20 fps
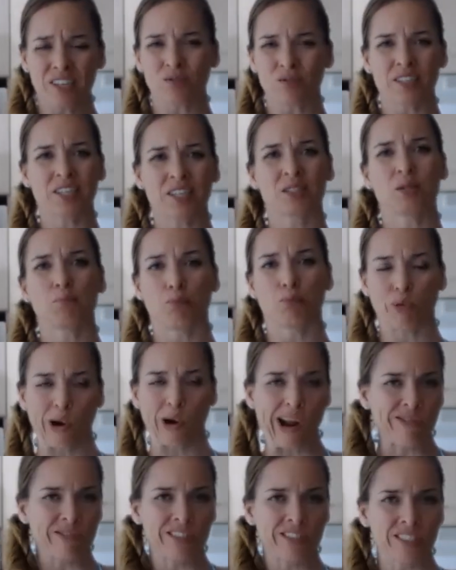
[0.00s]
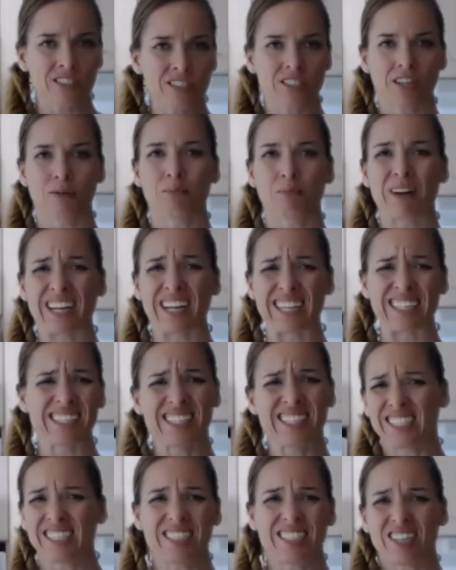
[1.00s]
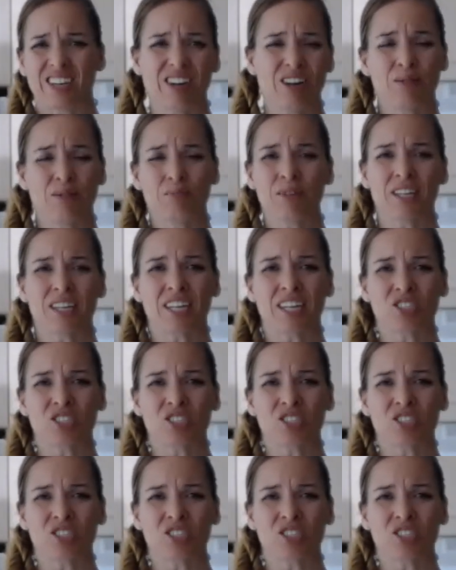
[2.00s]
I don't like brownness on my omelet.